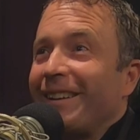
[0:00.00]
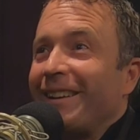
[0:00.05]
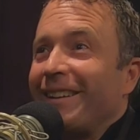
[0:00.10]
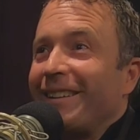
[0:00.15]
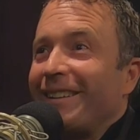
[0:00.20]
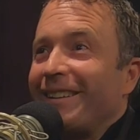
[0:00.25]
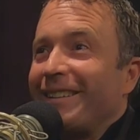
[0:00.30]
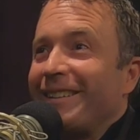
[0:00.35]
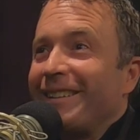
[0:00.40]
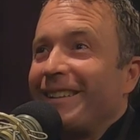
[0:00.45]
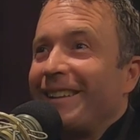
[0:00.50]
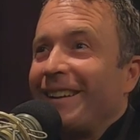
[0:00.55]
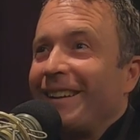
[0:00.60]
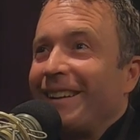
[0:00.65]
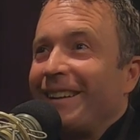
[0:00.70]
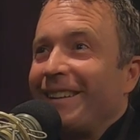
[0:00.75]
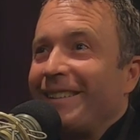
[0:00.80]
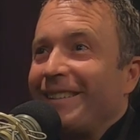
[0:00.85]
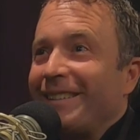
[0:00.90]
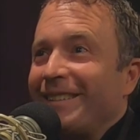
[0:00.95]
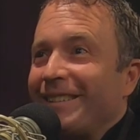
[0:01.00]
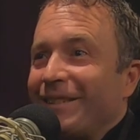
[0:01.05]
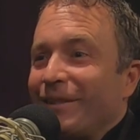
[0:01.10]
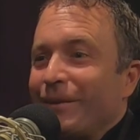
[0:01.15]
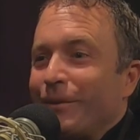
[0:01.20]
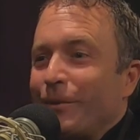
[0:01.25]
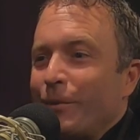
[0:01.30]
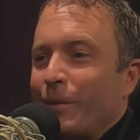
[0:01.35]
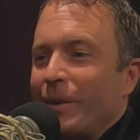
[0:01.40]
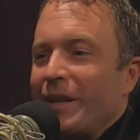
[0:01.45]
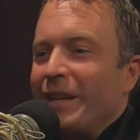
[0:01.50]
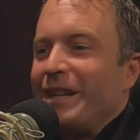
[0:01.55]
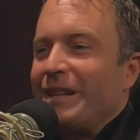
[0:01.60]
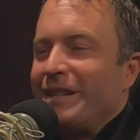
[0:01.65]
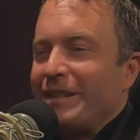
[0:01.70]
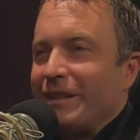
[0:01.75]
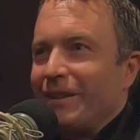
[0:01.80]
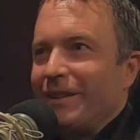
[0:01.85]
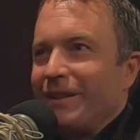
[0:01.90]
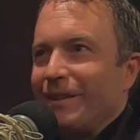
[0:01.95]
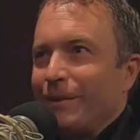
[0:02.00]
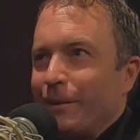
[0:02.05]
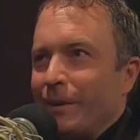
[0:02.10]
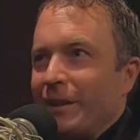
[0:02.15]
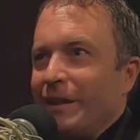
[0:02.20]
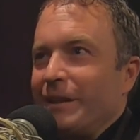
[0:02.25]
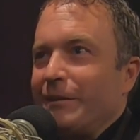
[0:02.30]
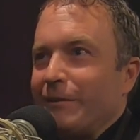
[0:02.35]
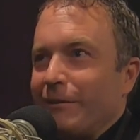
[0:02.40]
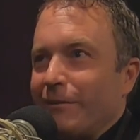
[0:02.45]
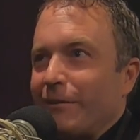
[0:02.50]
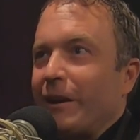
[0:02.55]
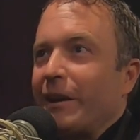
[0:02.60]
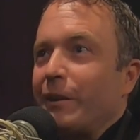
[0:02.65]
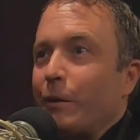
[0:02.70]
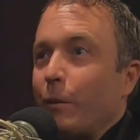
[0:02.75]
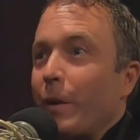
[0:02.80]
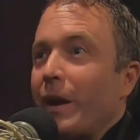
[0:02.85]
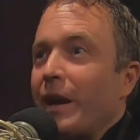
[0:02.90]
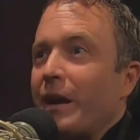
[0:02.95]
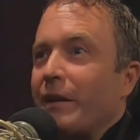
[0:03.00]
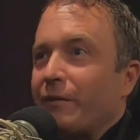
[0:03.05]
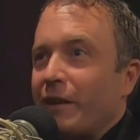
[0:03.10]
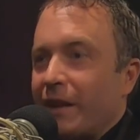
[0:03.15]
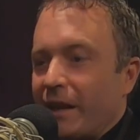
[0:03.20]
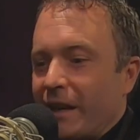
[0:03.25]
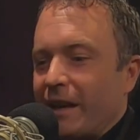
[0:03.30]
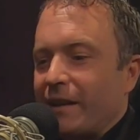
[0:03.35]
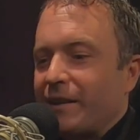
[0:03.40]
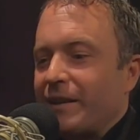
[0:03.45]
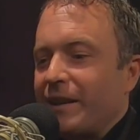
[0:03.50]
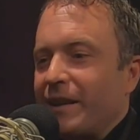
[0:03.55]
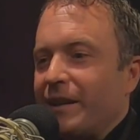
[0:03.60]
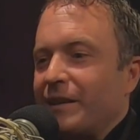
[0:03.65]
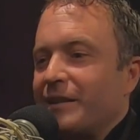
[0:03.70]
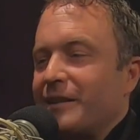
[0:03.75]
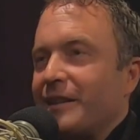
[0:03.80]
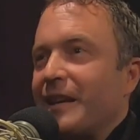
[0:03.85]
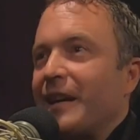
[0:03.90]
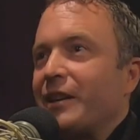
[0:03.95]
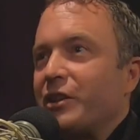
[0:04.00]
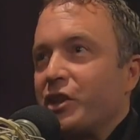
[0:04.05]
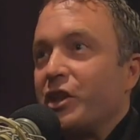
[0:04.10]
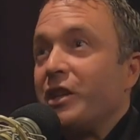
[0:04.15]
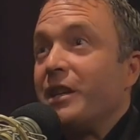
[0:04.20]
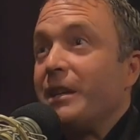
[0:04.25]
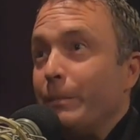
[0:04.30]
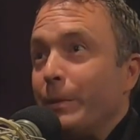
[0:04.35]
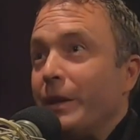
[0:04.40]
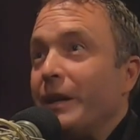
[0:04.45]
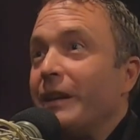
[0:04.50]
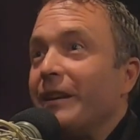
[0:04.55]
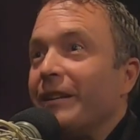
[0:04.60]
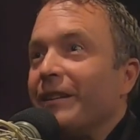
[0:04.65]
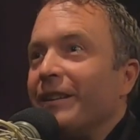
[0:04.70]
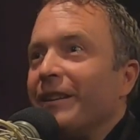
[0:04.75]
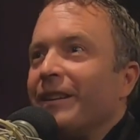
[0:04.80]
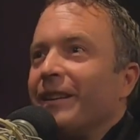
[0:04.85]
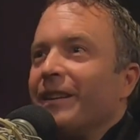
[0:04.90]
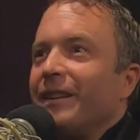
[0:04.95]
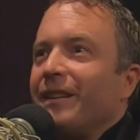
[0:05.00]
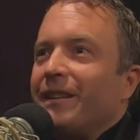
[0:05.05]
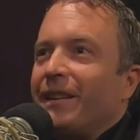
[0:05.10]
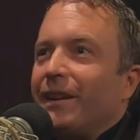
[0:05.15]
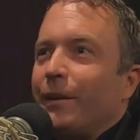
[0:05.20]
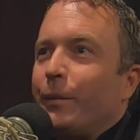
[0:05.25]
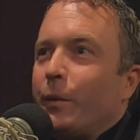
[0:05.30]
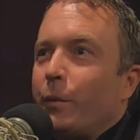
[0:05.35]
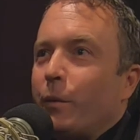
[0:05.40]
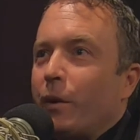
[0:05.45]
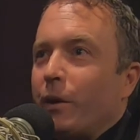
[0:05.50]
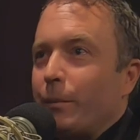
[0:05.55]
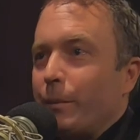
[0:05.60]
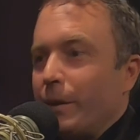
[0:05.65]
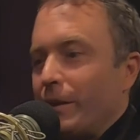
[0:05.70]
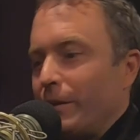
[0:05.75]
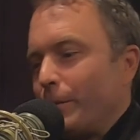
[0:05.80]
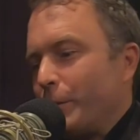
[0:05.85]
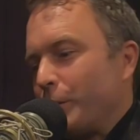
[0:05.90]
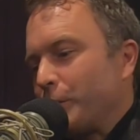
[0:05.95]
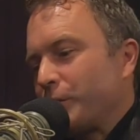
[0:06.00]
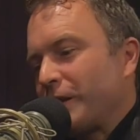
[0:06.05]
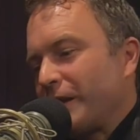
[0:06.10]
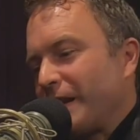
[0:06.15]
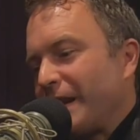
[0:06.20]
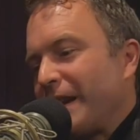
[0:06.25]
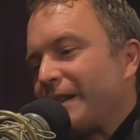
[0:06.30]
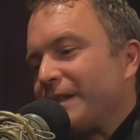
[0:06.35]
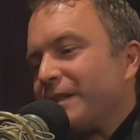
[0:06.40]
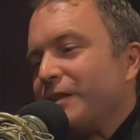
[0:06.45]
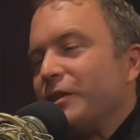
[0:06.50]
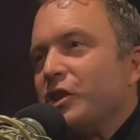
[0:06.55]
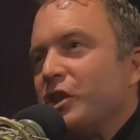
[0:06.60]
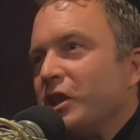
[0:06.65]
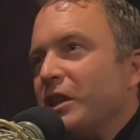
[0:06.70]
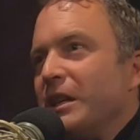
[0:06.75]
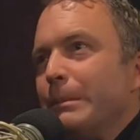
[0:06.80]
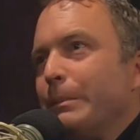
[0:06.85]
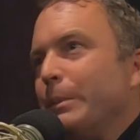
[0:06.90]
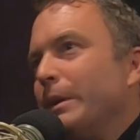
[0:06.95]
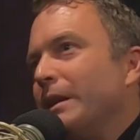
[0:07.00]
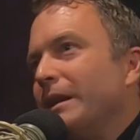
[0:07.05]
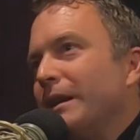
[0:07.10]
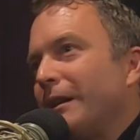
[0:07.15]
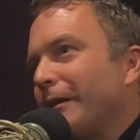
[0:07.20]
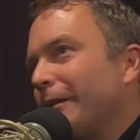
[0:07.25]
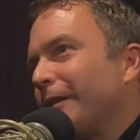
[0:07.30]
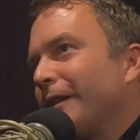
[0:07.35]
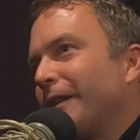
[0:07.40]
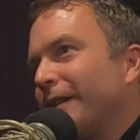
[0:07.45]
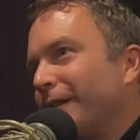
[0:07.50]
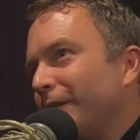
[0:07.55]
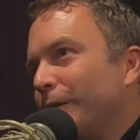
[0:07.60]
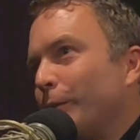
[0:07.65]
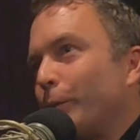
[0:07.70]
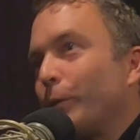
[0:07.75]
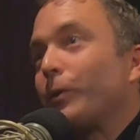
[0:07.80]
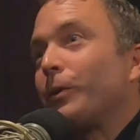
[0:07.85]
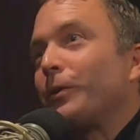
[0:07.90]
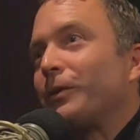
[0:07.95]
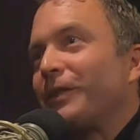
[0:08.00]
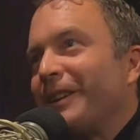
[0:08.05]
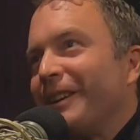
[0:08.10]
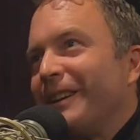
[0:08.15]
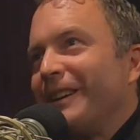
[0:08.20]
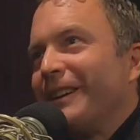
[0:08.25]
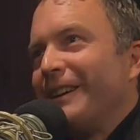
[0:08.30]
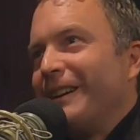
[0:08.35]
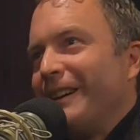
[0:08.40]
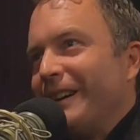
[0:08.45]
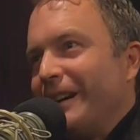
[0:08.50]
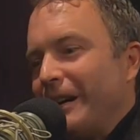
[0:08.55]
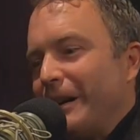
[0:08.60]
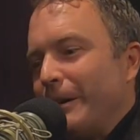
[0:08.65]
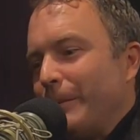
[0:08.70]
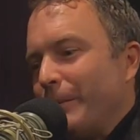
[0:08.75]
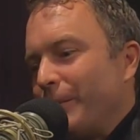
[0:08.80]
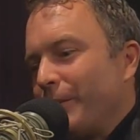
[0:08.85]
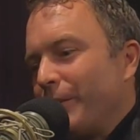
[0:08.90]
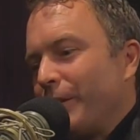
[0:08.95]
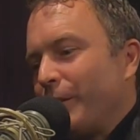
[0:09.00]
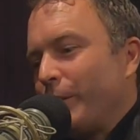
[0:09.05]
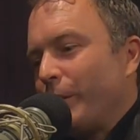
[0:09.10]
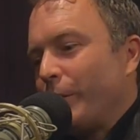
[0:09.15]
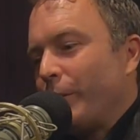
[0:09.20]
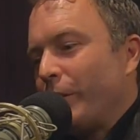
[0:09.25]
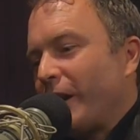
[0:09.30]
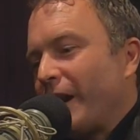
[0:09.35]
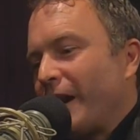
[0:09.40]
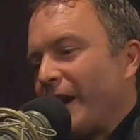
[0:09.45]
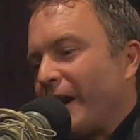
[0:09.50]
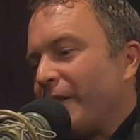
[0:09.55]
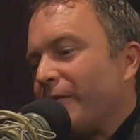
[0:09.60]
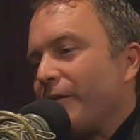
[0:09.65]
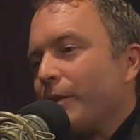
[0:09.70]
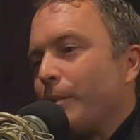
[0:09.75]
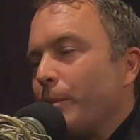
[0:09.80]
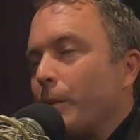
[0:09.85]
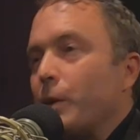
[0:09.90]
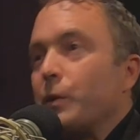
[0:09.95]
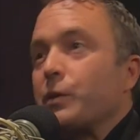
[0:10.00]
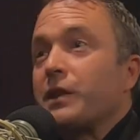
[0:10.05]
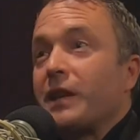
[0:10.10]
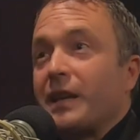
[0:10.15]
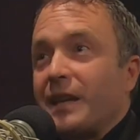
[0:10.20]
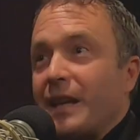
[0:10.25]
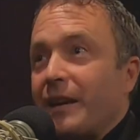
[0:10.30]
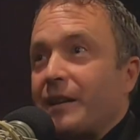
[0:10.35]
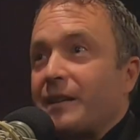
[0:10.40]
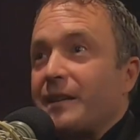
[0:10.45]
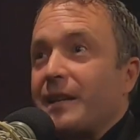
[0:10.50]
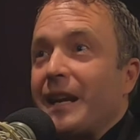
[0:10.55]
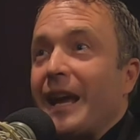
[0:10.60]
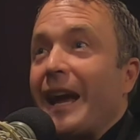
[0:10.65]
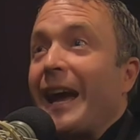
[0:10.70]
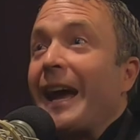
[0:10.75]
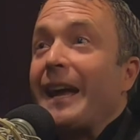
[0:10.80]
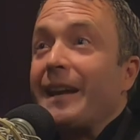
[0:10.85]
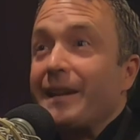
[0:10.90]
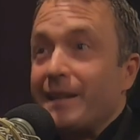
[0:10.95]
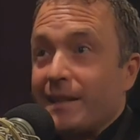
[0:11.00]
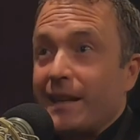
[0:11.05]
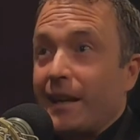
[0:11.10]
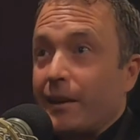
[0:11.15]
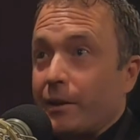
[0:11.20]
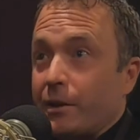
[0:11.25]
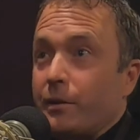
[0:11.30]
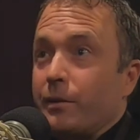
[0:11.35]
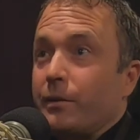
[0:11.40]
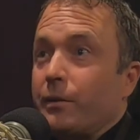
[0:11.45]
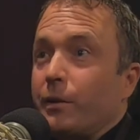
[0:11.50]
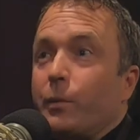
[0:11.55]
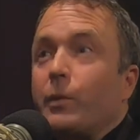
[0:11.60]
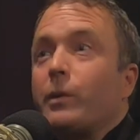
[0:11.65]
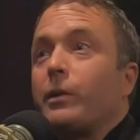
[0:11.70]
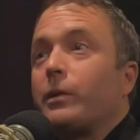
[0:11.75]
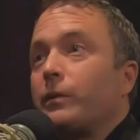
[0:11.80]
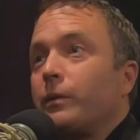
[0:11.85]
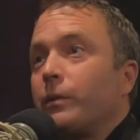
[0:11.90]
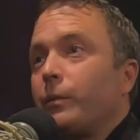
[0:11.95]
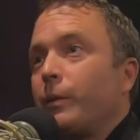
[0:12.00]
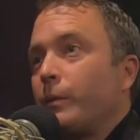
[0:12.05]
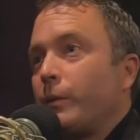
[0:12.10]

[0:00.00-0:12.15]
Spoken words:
And we need to find a way of connecting into that GDP. Like, we want to be the most connected GDP area in the world. We want to have the most connected ag sector in the world.